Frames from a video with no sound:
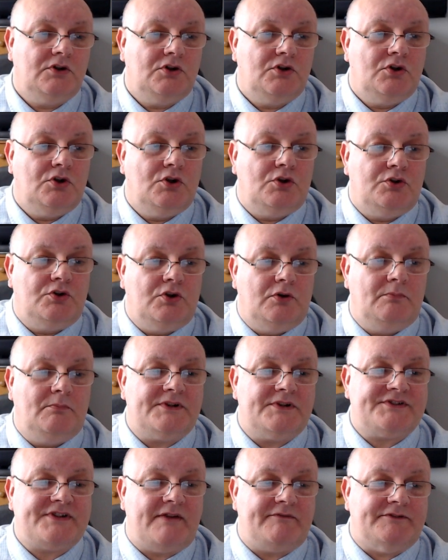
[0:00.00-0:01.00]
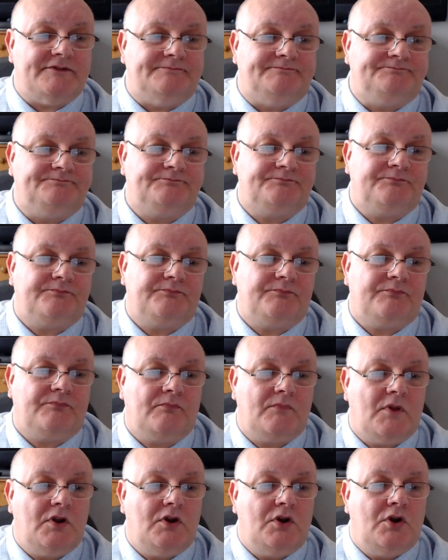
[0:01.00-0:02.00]
Number 7,
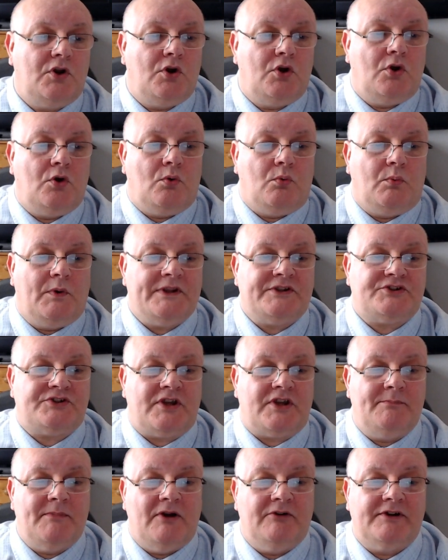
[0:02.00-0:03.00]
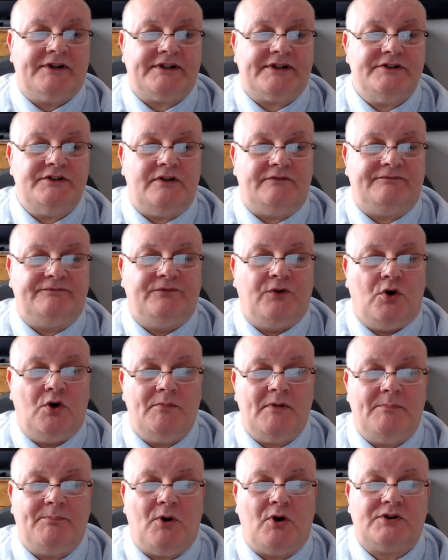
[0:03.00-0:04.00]
which American former
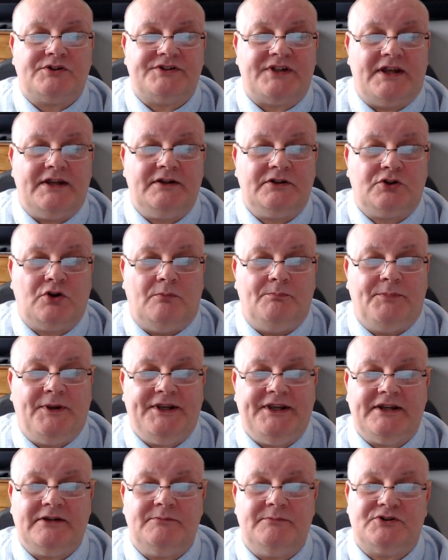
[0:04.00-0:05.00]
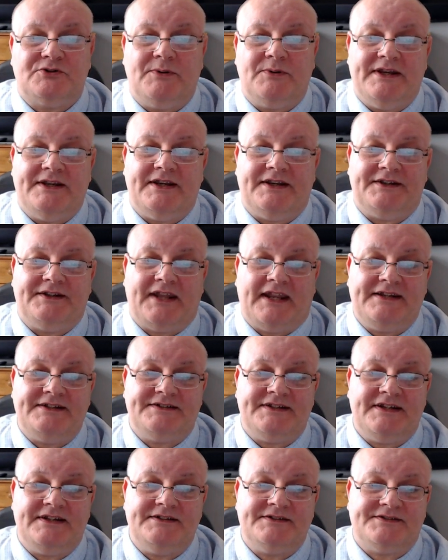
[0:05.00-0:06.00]
boxer competing between
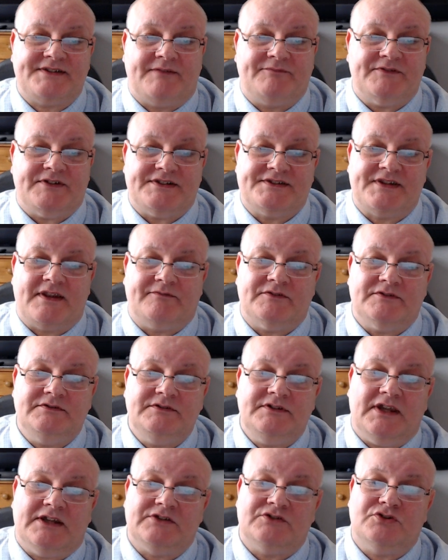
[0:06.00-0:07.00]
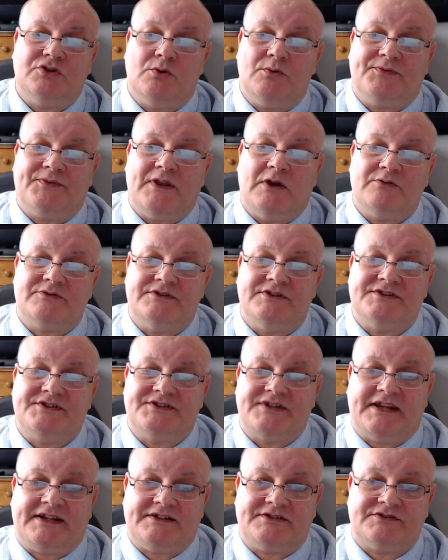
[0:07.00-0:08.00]
1977 and
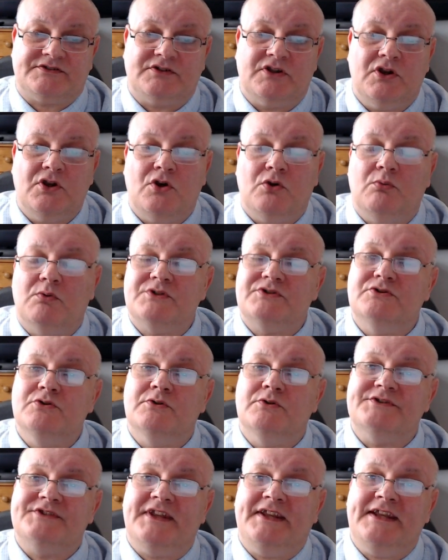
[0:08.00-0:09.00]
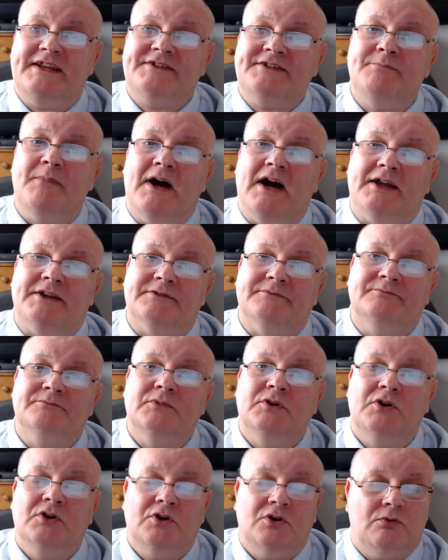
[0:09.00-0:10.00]
2006 was known as the Hitman?
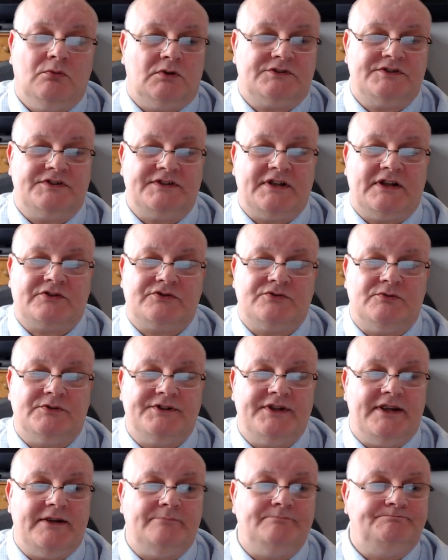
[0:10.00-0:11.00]
What's his actual name?